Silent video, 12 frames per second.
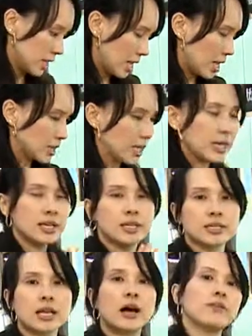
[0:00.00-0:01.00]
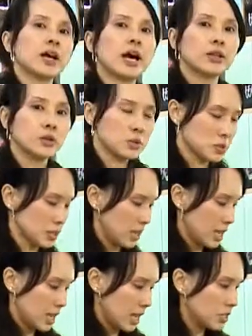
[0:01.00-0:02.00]
and that is avocados.
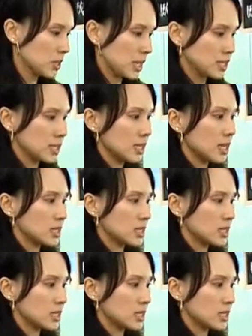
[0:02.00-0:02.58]
As you can see,